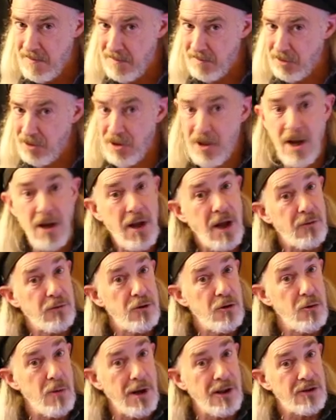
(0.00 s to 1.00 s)
So now you have
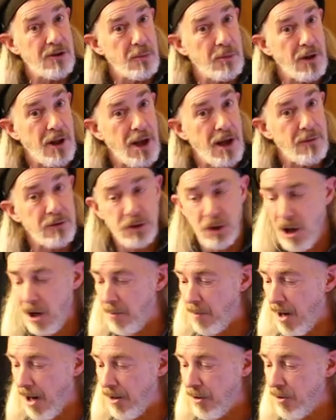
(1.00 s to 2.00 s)
two ways to play F
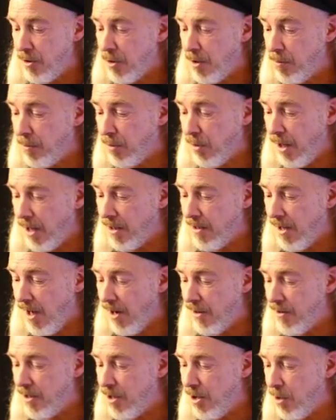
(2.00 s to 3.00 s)
sharp minor. You can play it
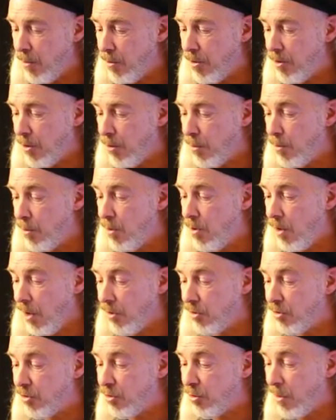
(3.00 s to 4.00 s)
down here with your root
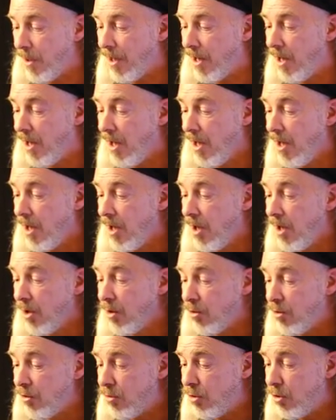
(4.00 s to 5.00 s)
on string
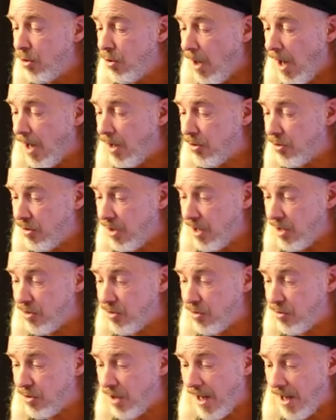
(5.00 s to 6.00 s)
6th,
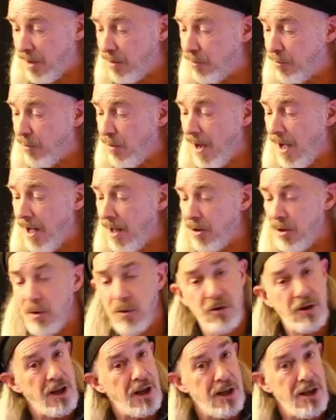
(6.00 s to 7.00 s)
2nd fret
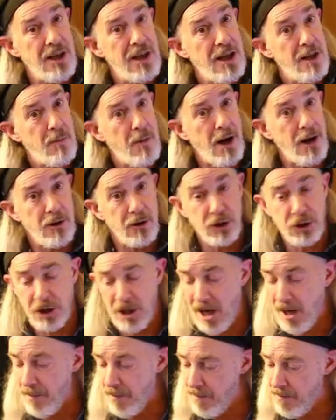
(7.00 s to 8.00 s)
using an E minor
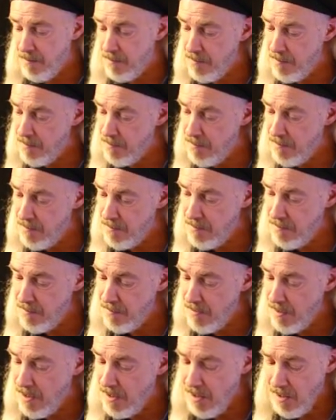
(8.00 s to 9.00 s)
shape,
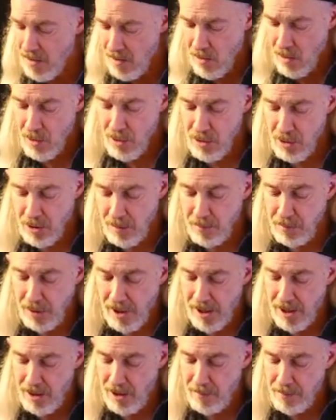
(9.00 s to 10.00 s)
or you can
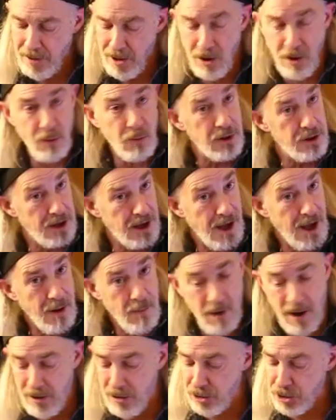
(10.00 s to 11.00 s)
play it up here with the A
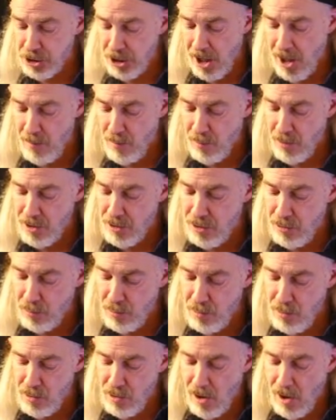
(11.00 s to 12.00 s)
minor shape with the
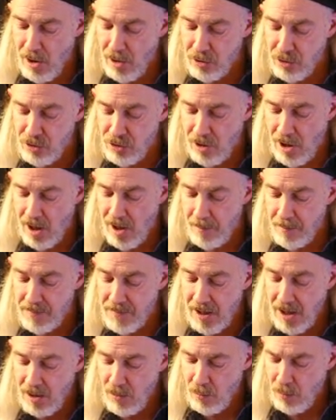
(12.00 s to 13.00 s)
root on
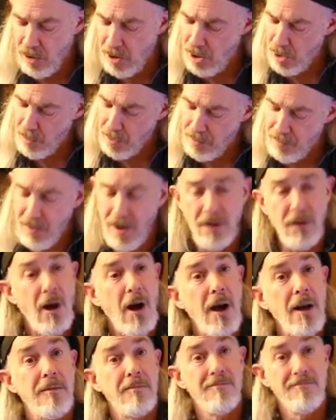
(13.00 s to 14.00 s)
where are we? Fret
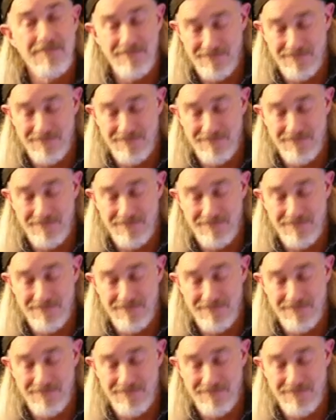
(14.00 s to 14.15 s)
9,